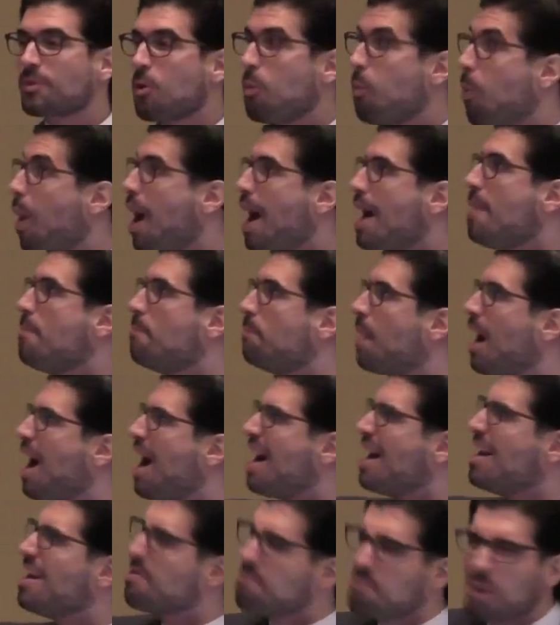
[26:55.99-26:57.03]
Why
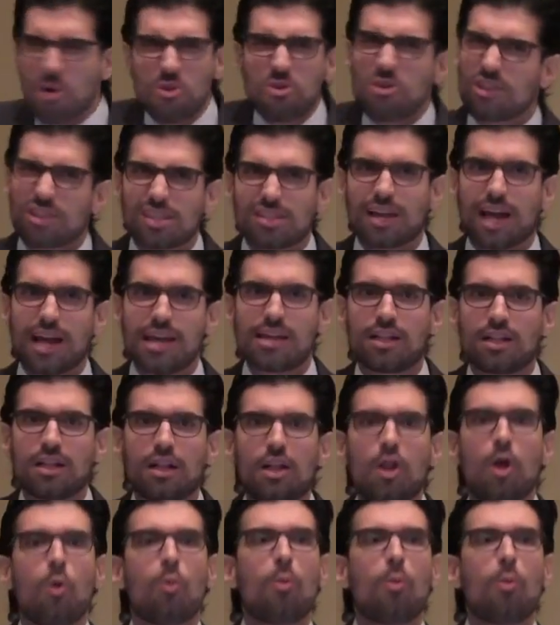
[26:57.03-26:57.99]
buy a motorcycle